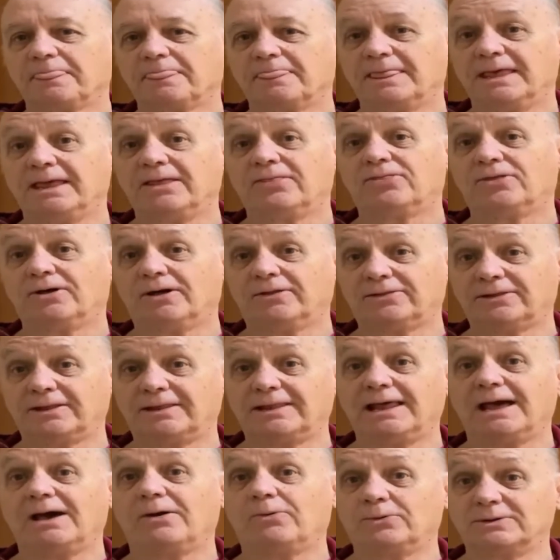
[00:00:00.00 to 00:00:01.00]
They thought that
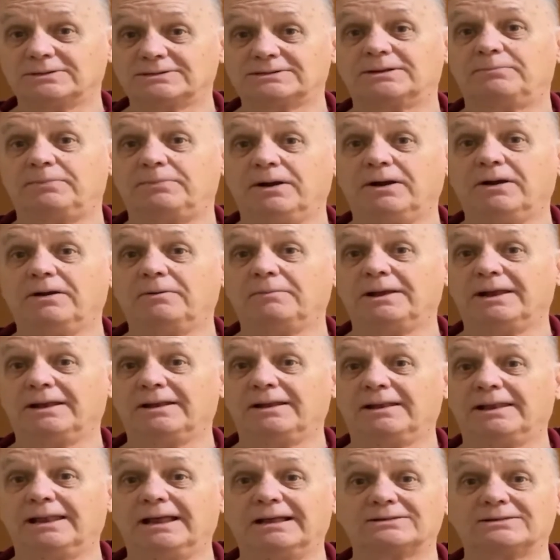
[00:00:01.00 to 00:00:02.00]
that was the pyramid,
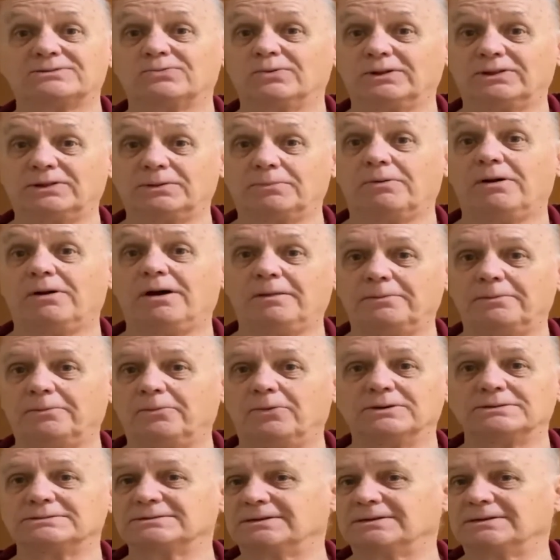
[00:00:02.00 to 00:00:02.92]
and that's what the problem was.